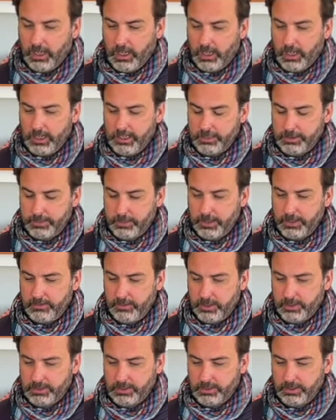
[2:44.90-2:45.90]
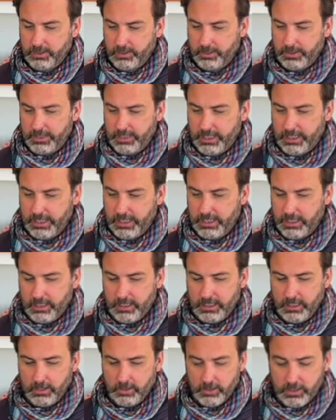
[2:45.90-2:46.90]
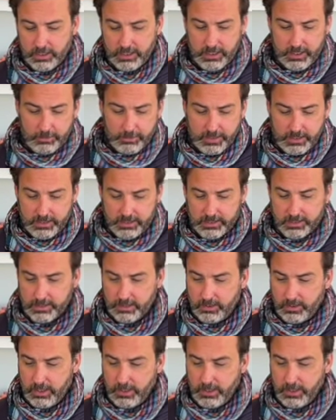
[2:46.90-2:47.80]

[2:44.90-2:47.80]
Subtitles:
It's pretty versatile with that, or it can be just a great